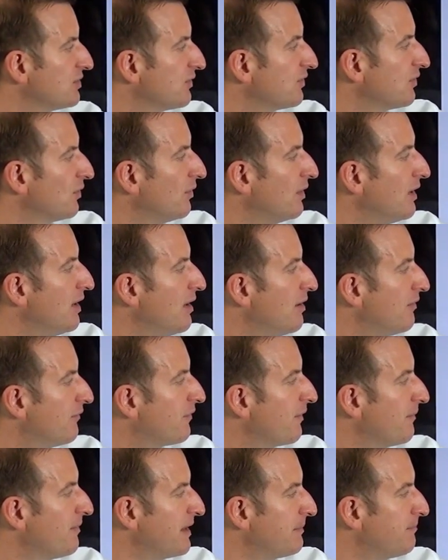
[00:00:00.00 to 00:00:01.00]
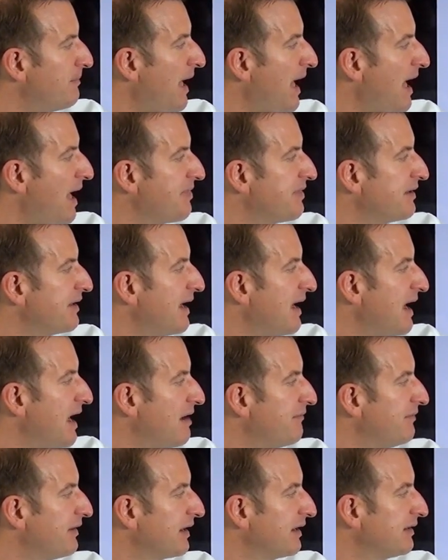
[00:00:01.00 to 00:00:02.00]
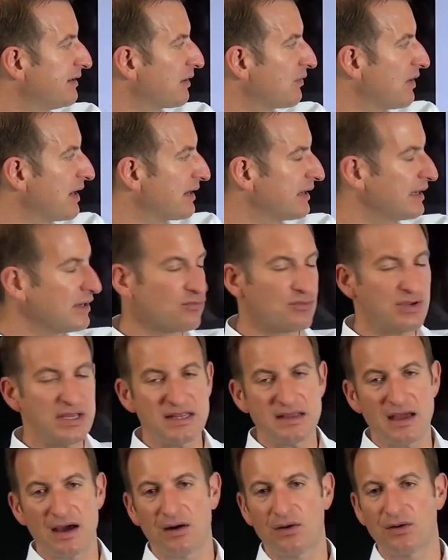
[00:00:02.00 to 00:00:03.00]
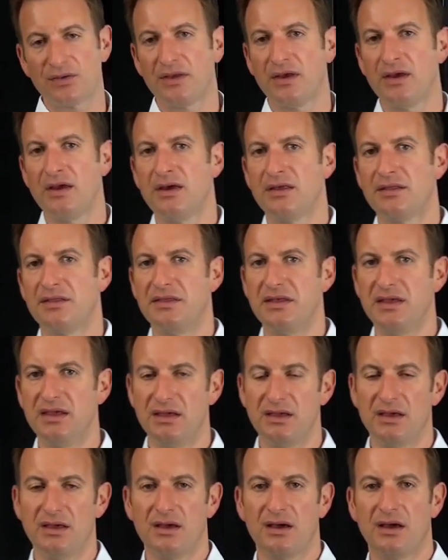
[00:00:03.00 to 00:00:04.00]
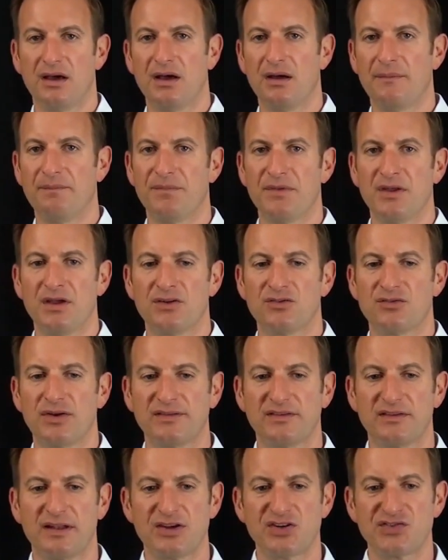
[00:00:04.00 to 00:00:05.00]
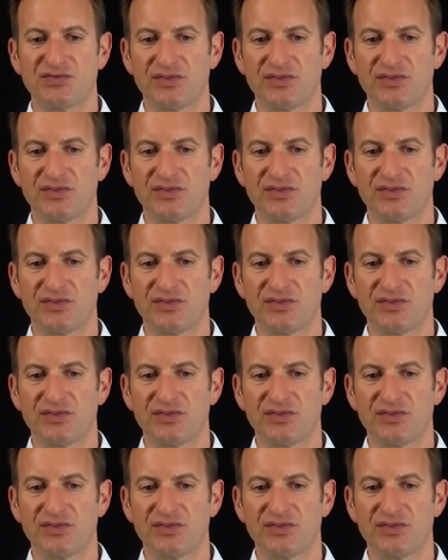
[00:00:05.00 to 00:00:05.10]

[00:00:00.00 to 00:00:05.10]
So from that path that I have, I can directly read out the translation